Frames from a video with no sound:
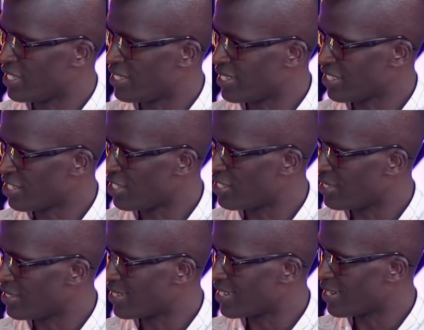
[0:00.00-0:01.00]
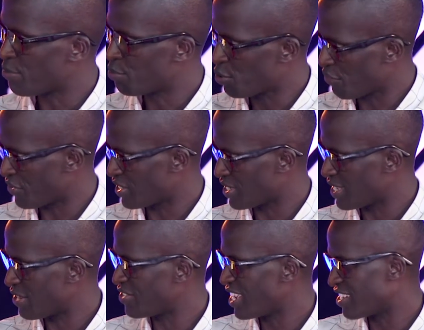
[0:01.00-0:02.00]
actually prophecy if
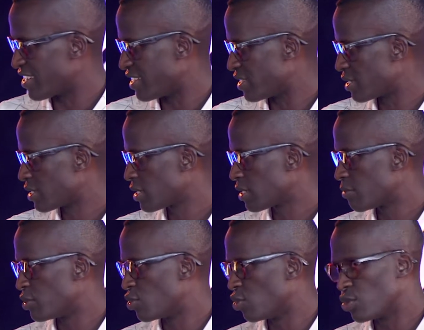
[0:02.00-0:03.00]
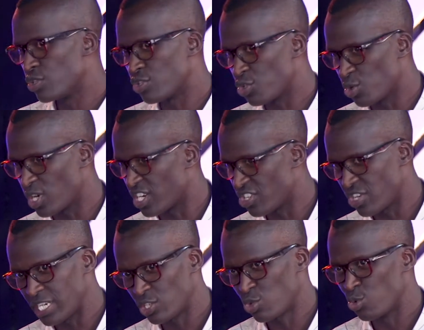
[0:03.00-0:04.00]
done right, because you are trying
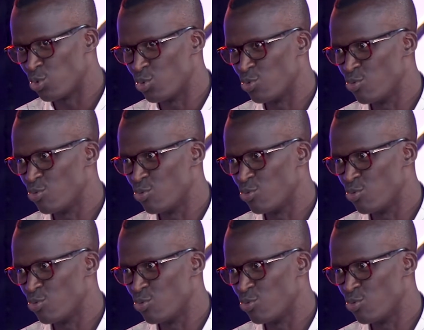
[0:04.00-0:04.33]
to